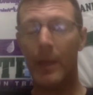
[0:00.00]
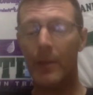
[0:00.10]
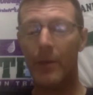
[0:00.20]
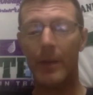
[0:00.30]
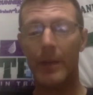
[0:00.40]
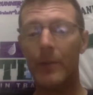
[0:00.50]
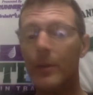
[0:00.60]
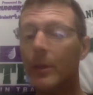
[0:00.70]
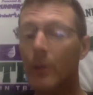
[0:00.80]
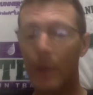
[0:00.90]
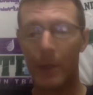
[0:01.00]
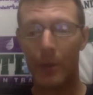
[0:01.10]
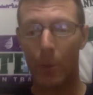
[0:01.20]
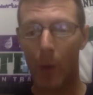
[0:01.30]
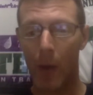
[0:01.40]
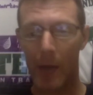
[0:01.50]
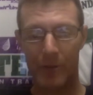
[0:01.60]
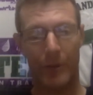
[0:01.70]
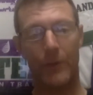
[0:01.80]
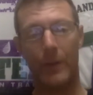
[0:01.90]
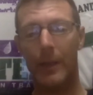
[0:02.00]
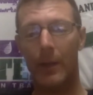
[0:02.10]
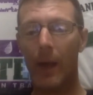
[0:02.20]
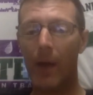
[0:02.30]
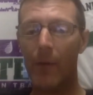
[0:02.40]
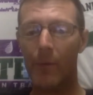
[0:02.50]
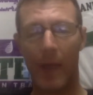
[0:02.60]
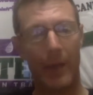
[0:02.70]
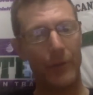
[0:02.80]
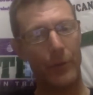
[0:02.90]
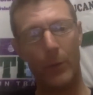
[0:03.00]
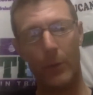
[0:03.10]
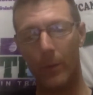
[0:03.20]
it's very easy to look at your watch and see, how fast you